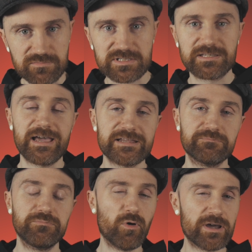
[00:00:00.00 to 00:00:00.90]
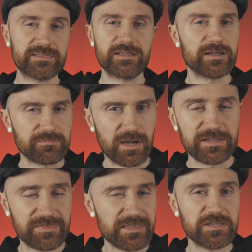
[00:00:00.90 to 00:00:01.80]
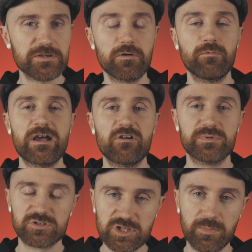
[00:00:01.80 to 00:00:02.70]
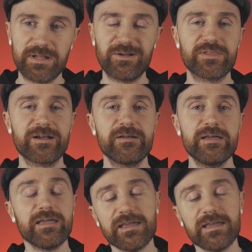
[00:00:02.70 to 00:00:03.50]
slight point that I, I think you're aware of, but just to put out there,